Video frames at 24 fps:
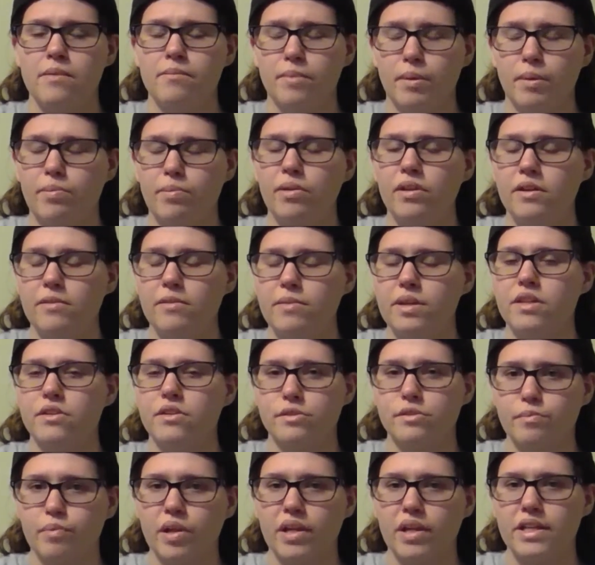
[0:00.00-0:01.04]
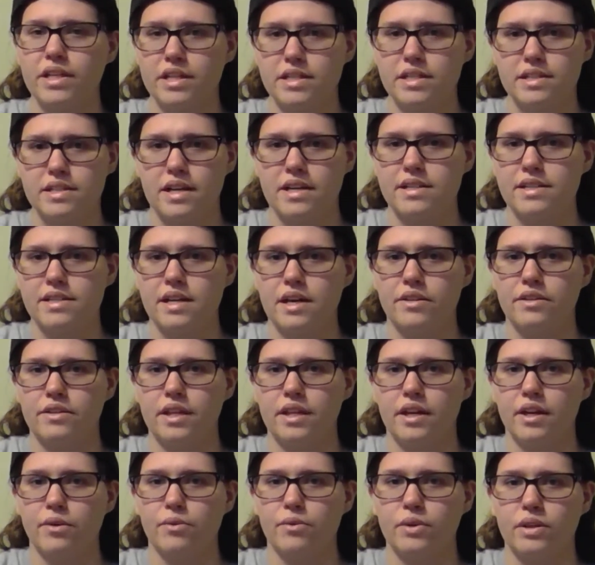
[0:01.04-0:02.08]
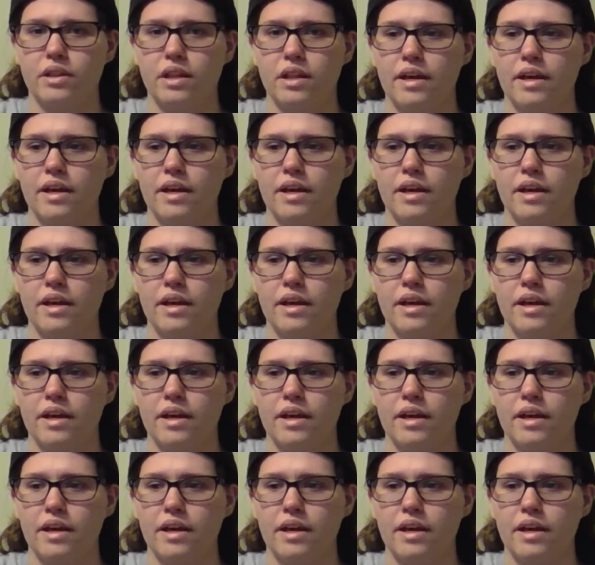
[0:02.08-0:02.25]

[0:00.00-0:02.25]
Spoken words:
But believe me, there's plenty of sites out there with